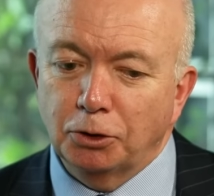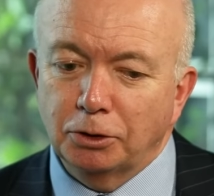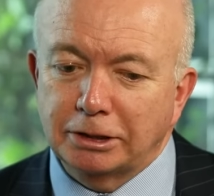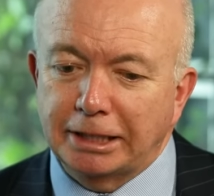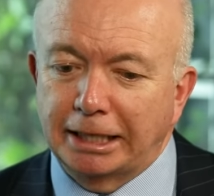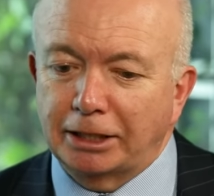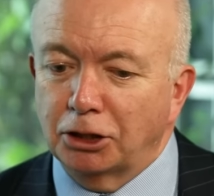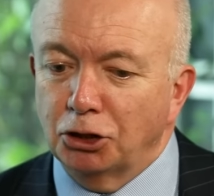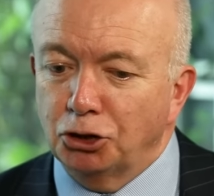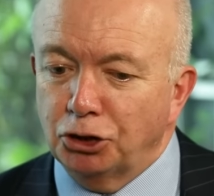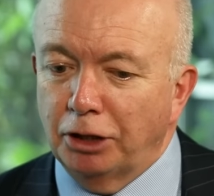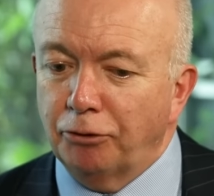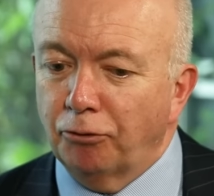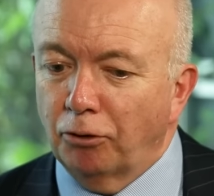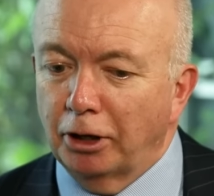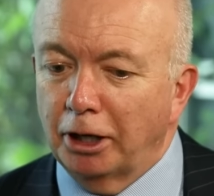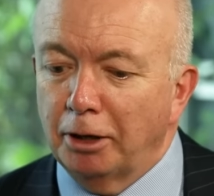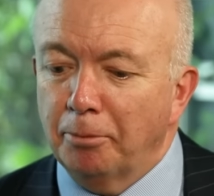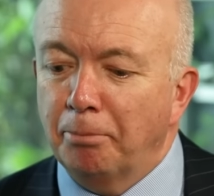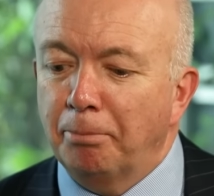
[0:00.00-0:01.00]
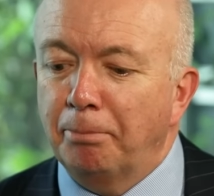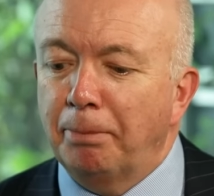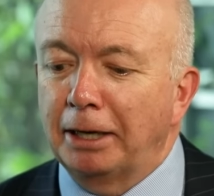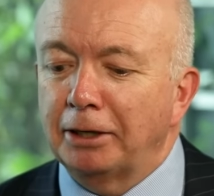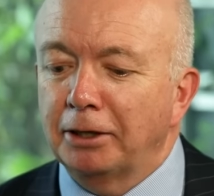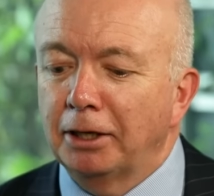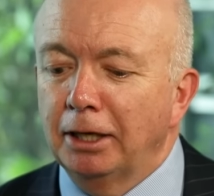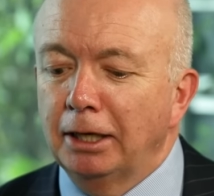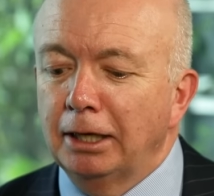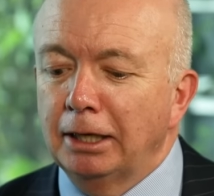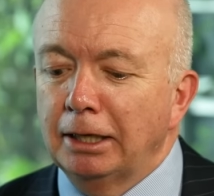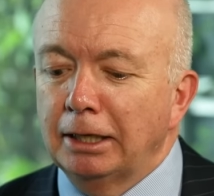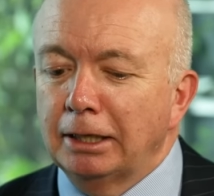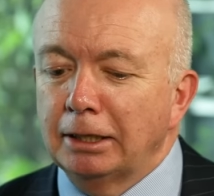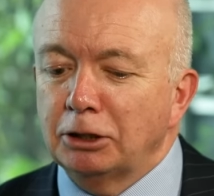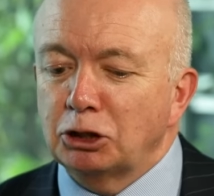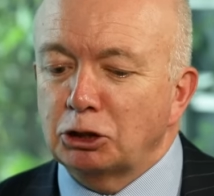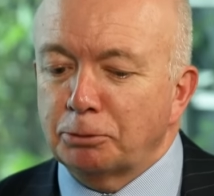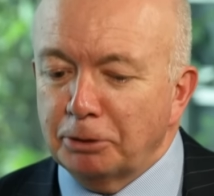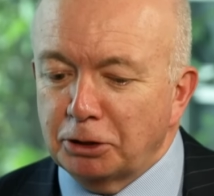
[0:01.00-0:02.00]
sector generally, but
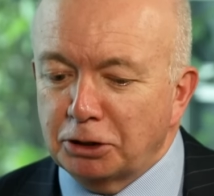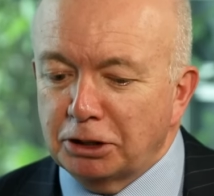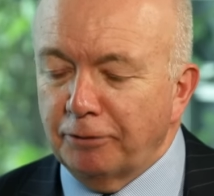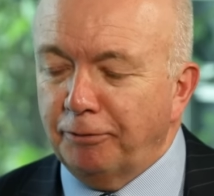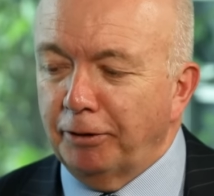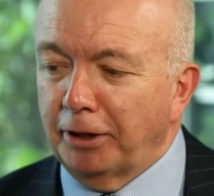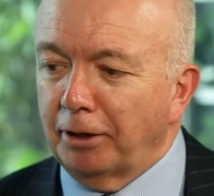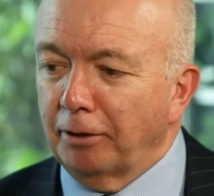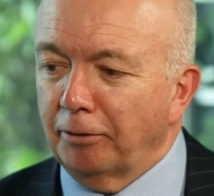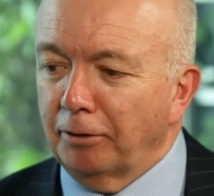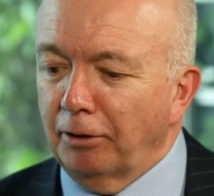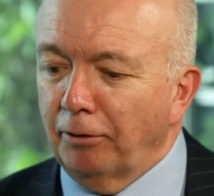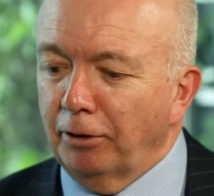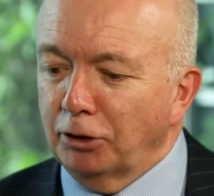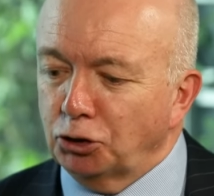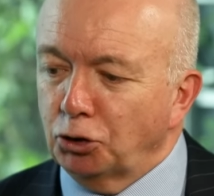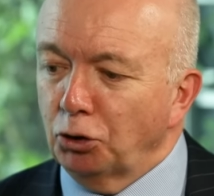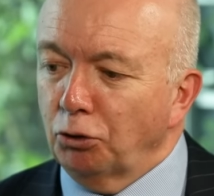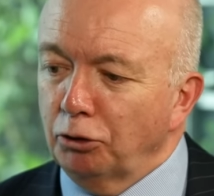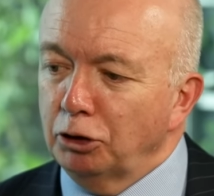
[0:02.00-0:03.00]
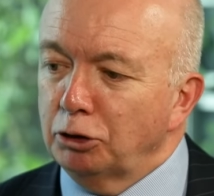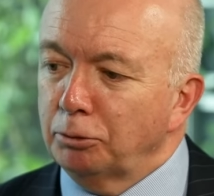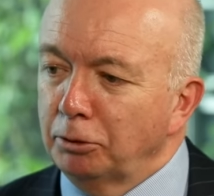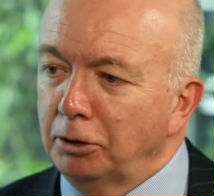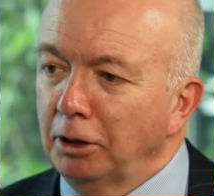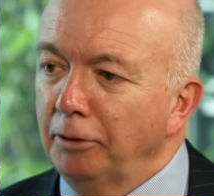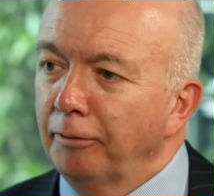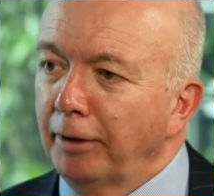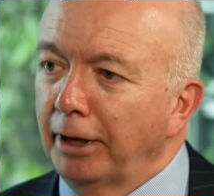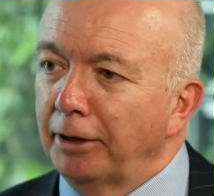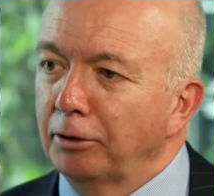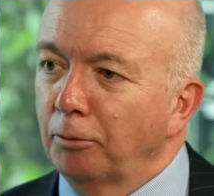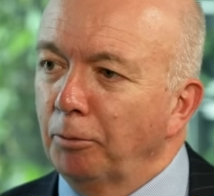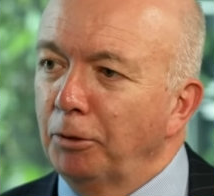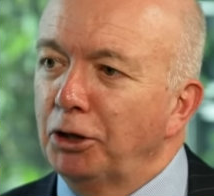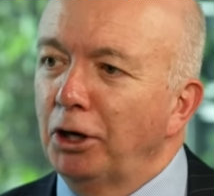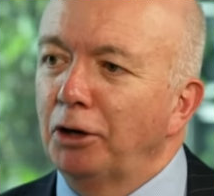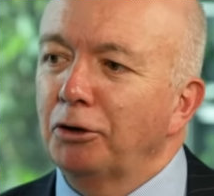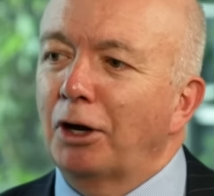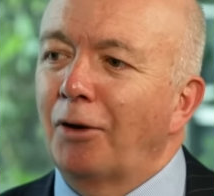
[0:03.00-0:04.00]
specific, there are stories within that.
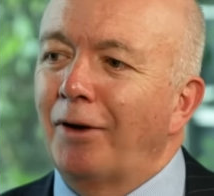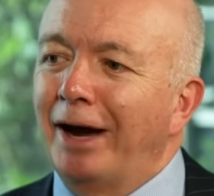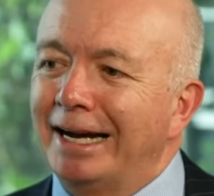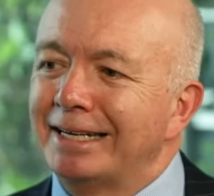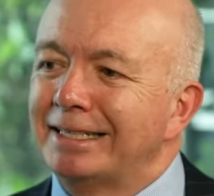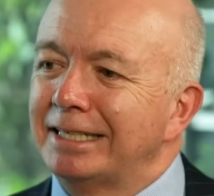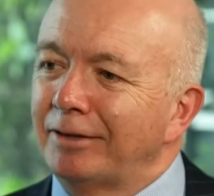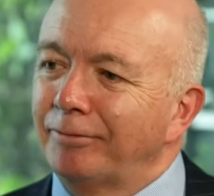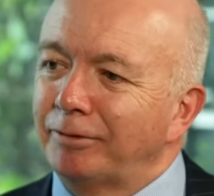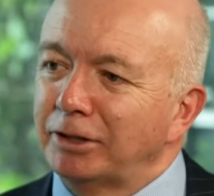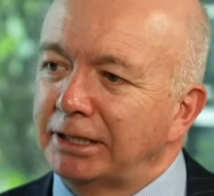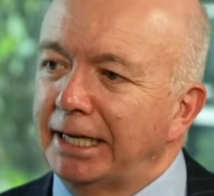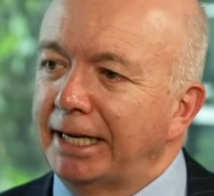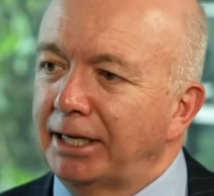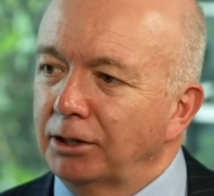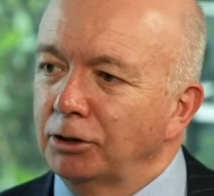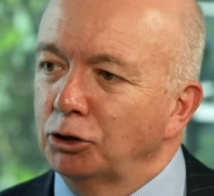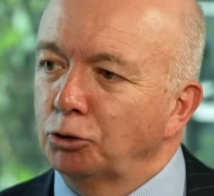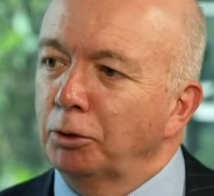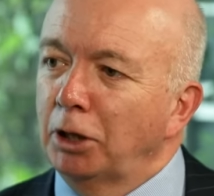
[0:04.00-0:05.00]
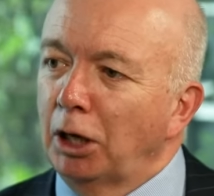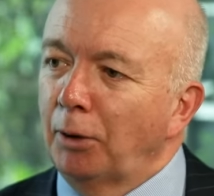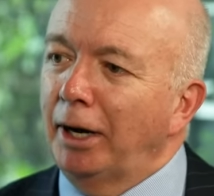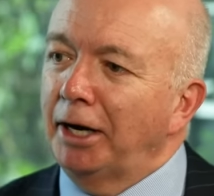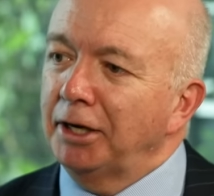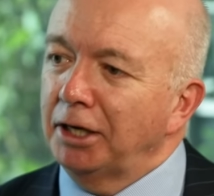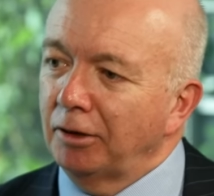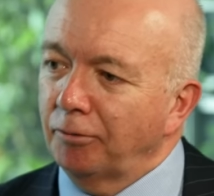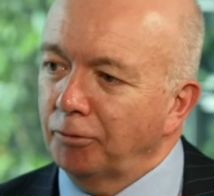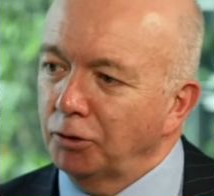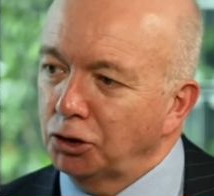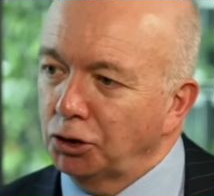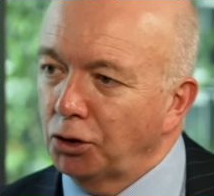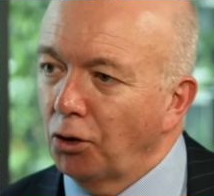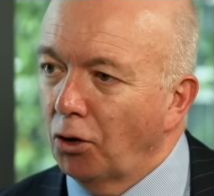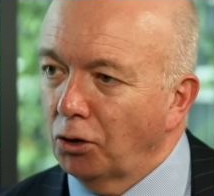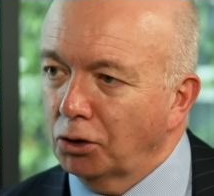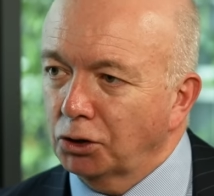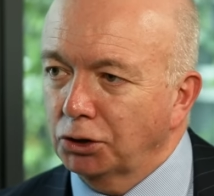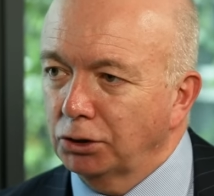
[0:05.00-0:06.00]
We don't go hunting for sectors, we go hunting for
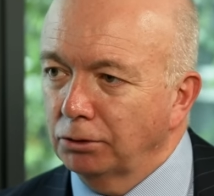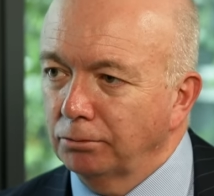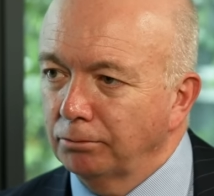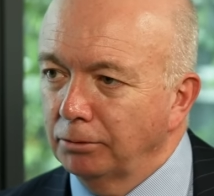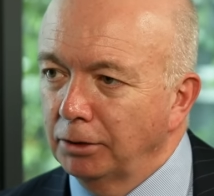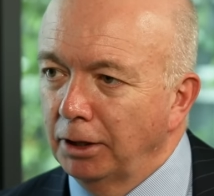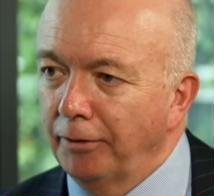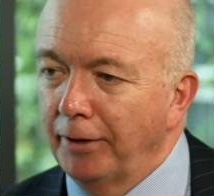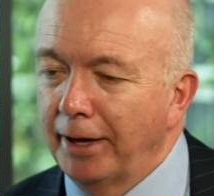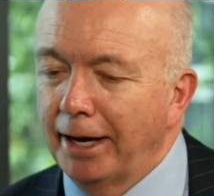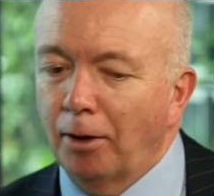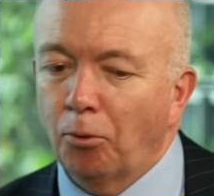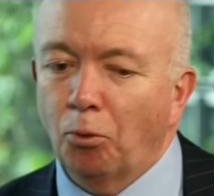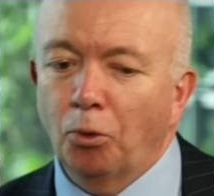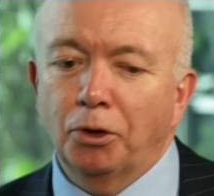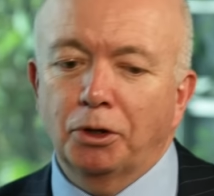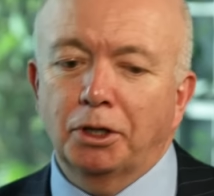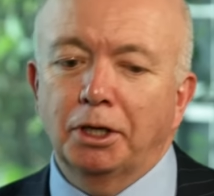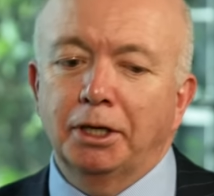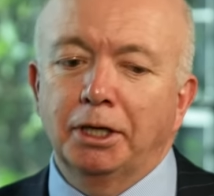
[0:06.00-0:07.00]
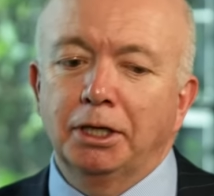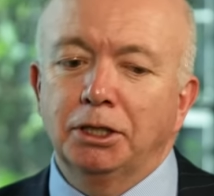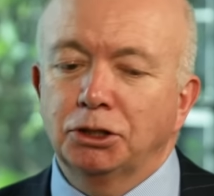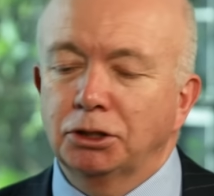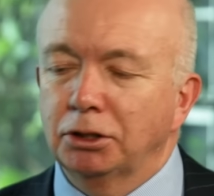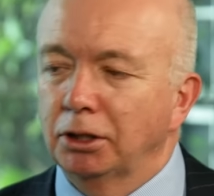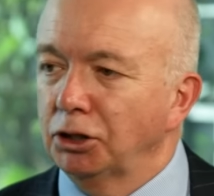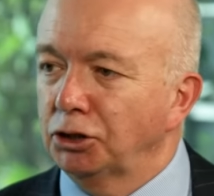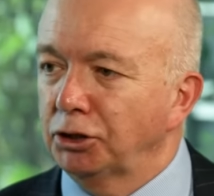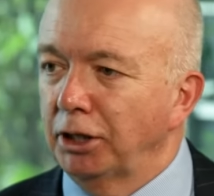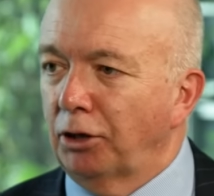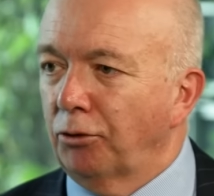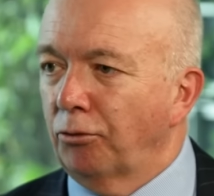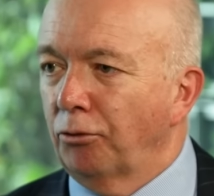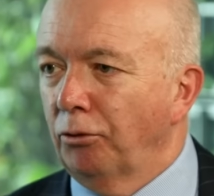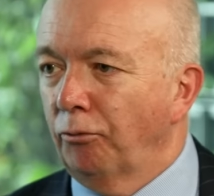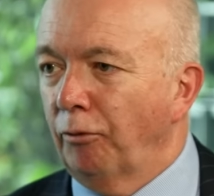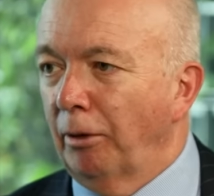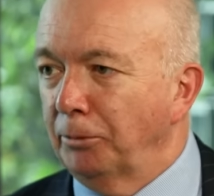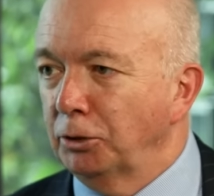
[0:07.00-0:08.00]
stocks. And the outworking is a
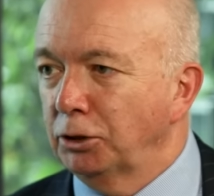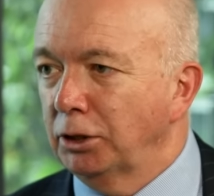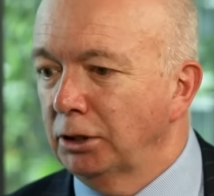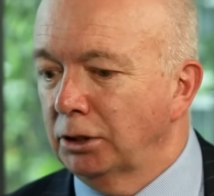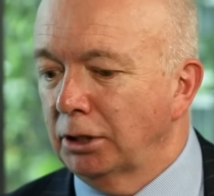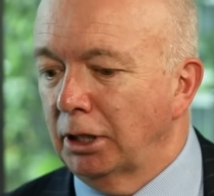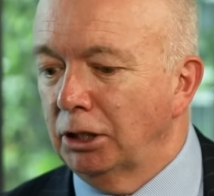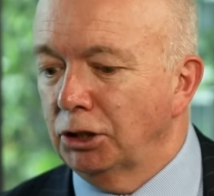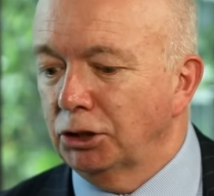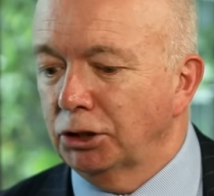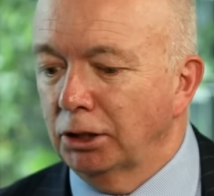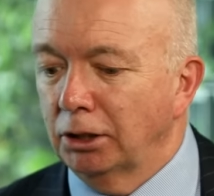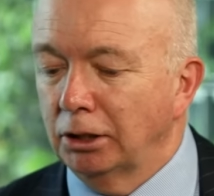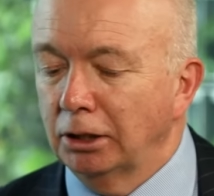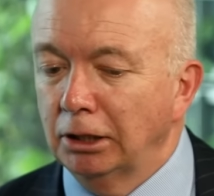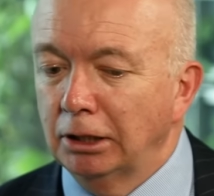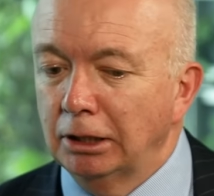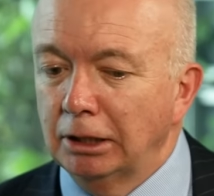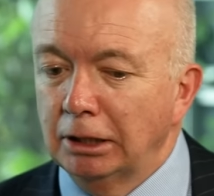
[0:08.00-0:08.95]
sectoral representation.